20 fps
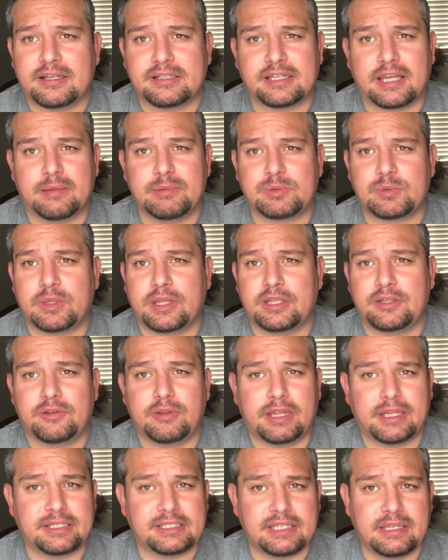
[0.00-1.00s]
of times when they do
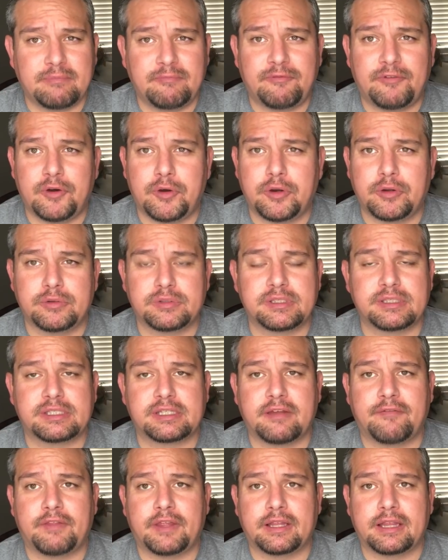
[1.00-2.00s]
like team photos and
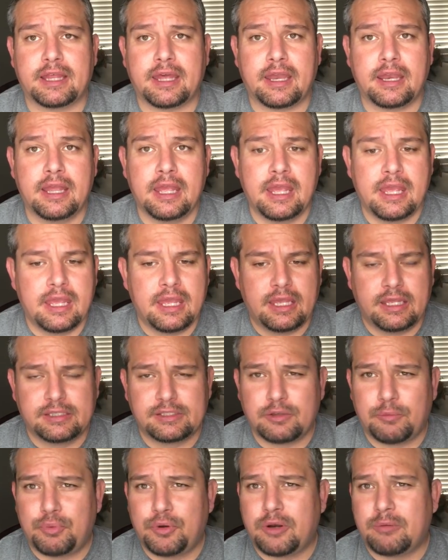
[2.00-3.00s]
stuff like that is
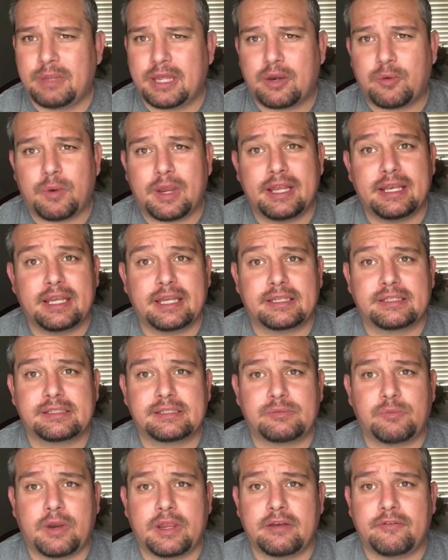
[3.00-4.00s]
they'll put them like right
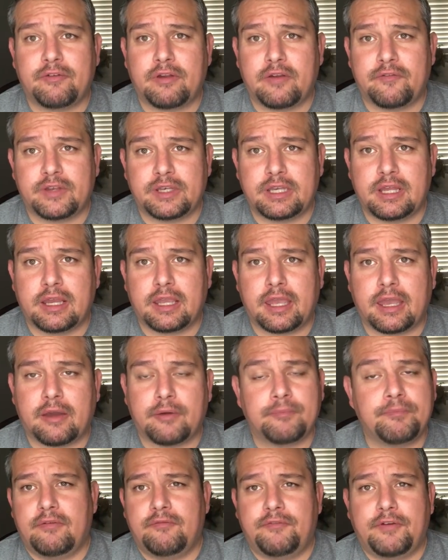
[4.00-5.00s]
next right in front of a dugout.
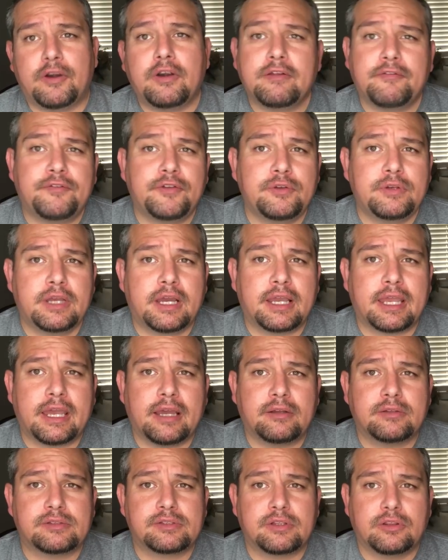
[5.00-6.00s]
Very few
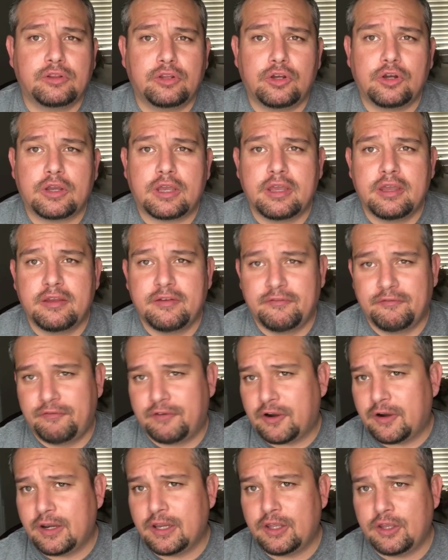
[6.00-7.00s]
dugouts look
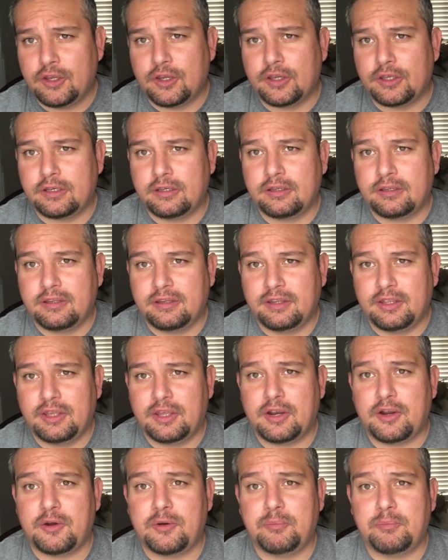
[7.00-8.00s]
very good.
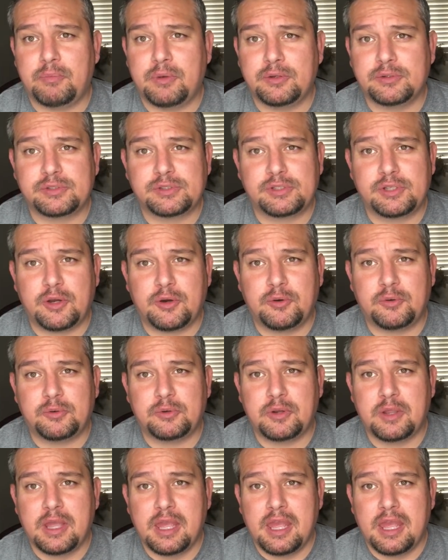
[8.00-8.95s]
You know, most don't